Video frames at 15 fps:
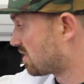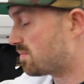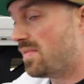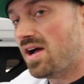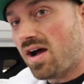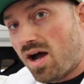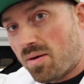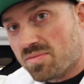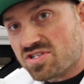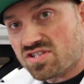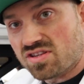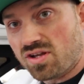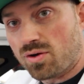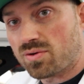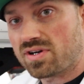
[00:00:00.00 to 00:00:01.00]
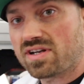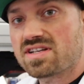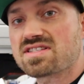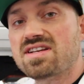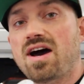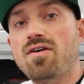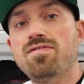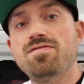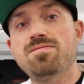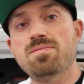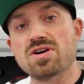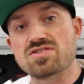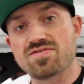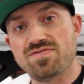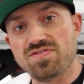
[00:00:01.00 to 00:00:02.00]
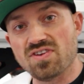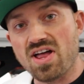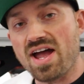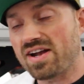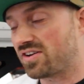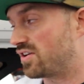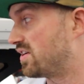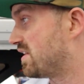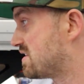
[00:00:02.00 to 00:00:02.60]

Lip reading: arm, how much lower it is and how much flatter it